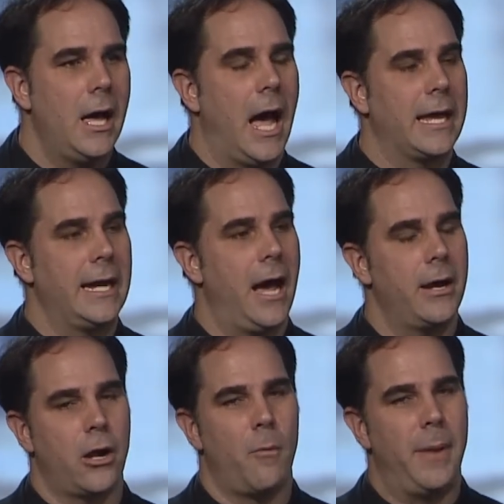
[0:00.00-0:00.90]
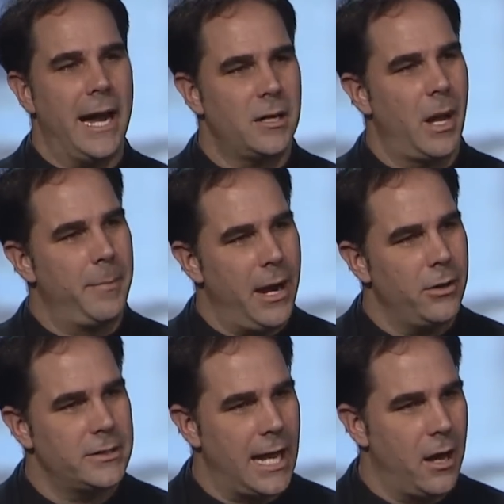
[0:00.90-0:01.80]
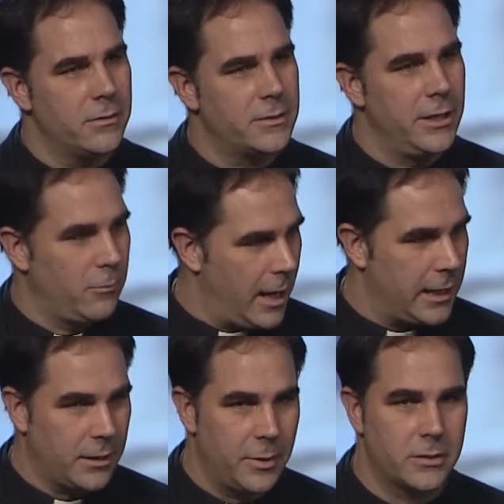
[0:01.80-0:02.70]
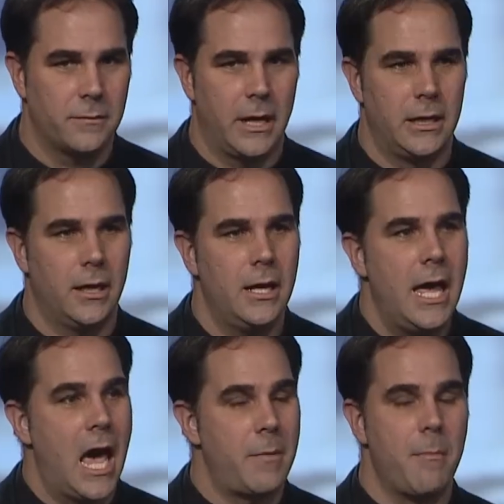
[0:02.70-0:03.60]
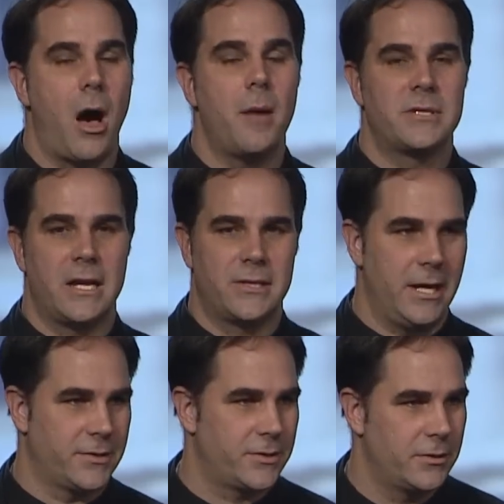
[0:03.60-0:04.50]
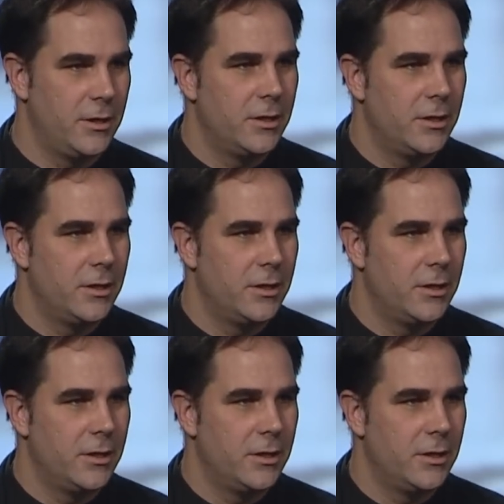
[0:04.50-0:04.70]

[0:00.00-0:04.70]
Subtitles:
I get out. I go back to my parents' house near Reading, Pennsylvania, and my mom says this,